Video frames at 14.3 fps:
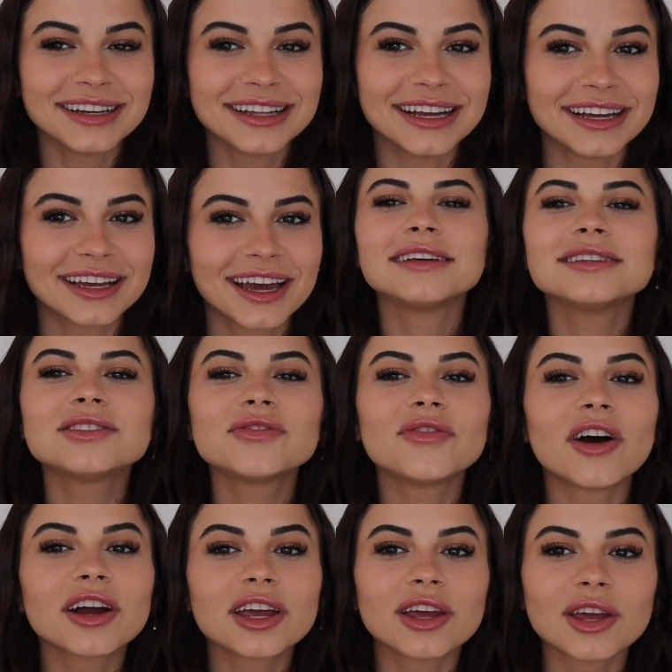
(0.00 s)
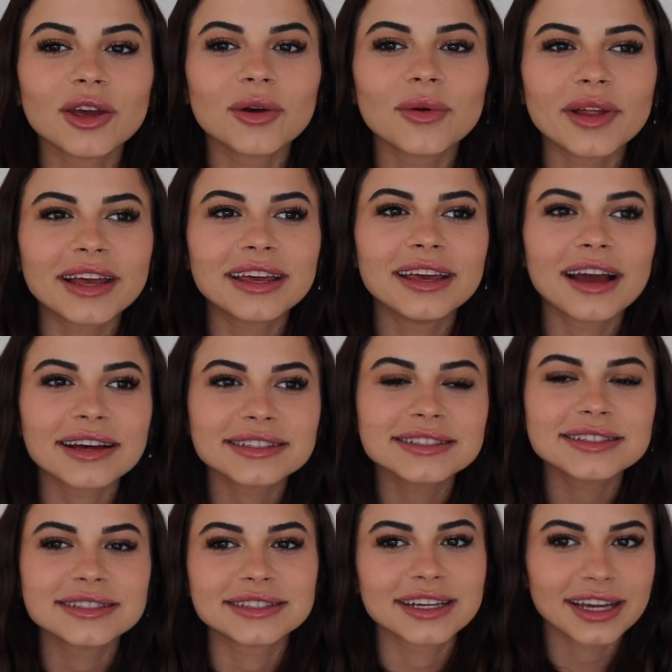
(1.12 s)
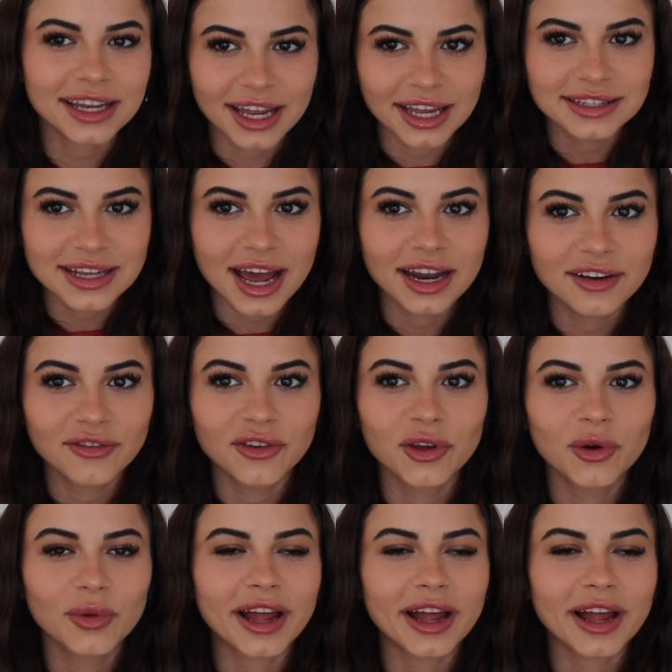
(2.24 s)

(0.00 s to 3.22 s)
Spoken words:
Like he's fucking you. Like he has his dick inside of you.